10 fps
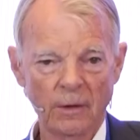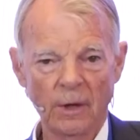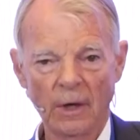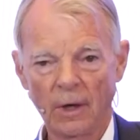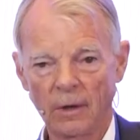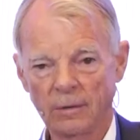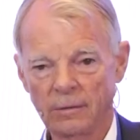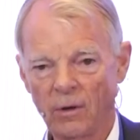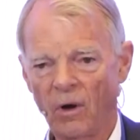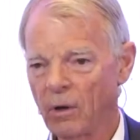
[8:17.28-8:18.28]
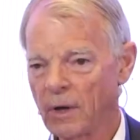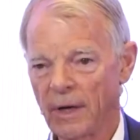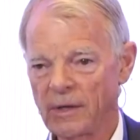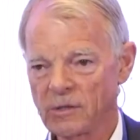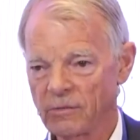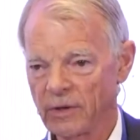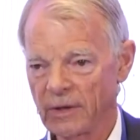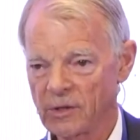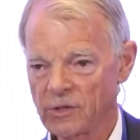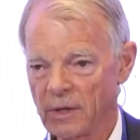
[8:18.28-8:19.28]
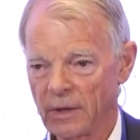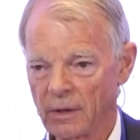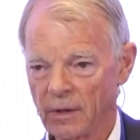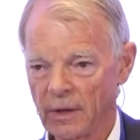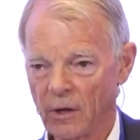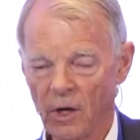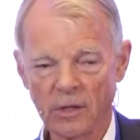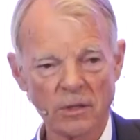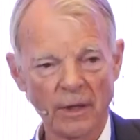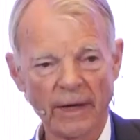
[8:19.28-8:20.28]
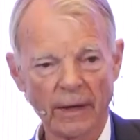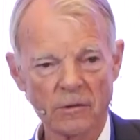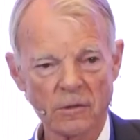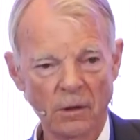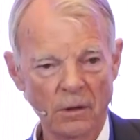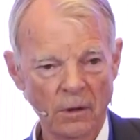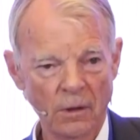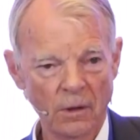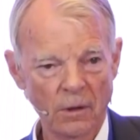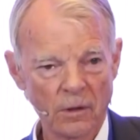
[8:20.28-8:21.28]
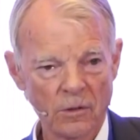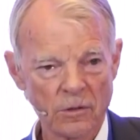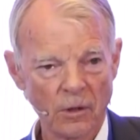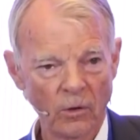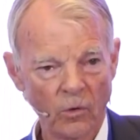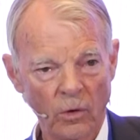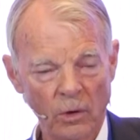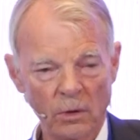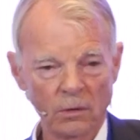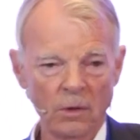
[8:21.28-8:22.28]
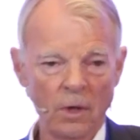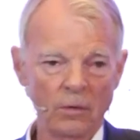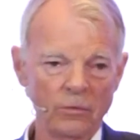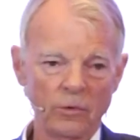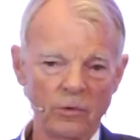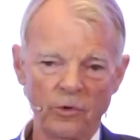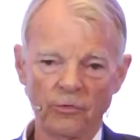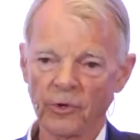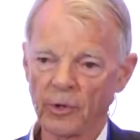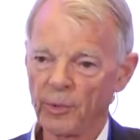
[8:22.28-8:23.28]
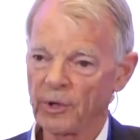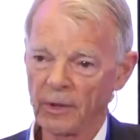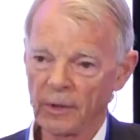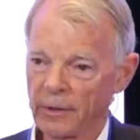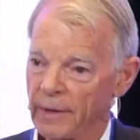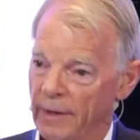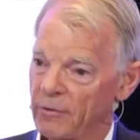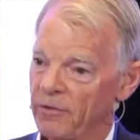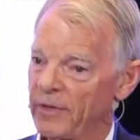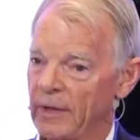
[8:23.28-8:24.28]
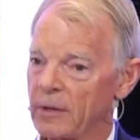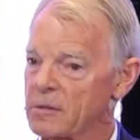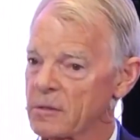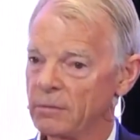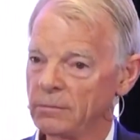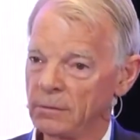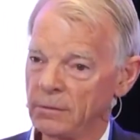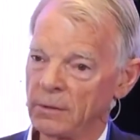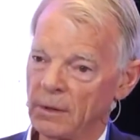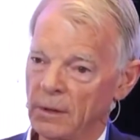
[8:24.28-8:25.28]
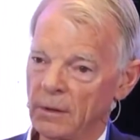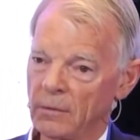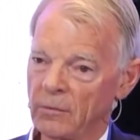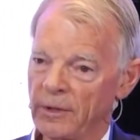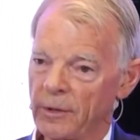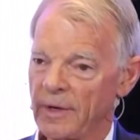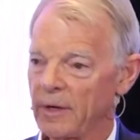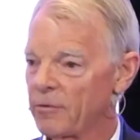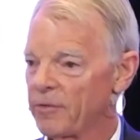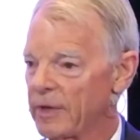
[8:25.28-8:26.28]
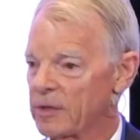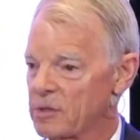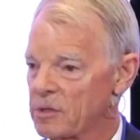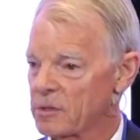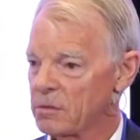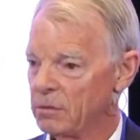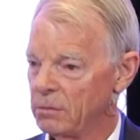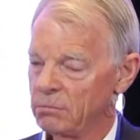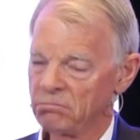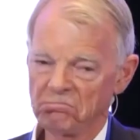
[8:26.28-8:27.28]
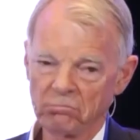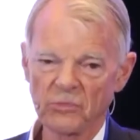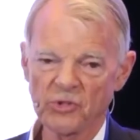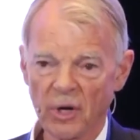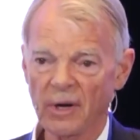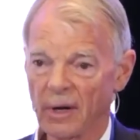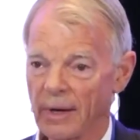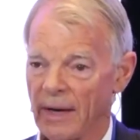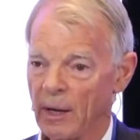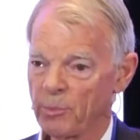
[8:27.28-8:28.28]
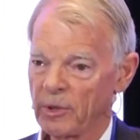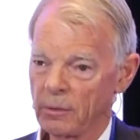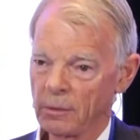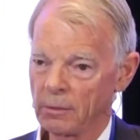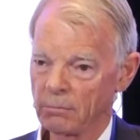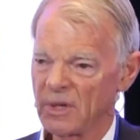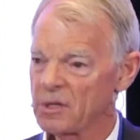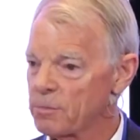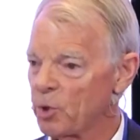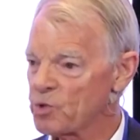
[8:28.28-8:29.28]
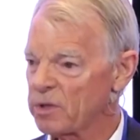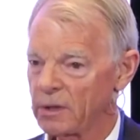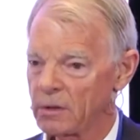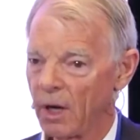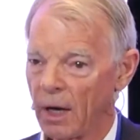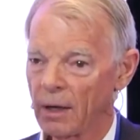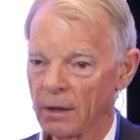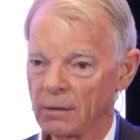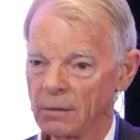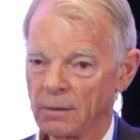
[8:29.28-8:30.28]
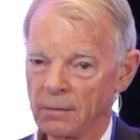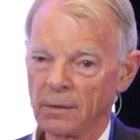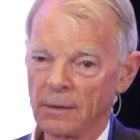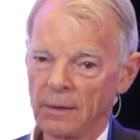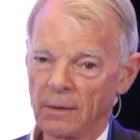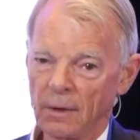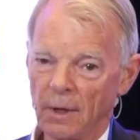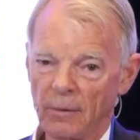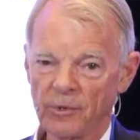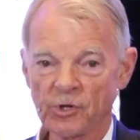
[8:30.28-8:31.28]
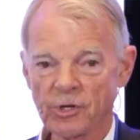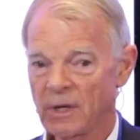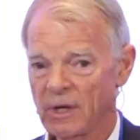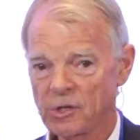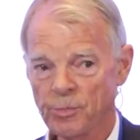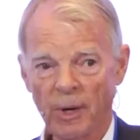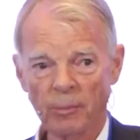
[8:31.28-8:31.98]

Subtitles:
all kinds of things that cause lags. So you've heard about the Internet of Things. The Internet of Things is starting to happen, but it's mostly talk. There's studies by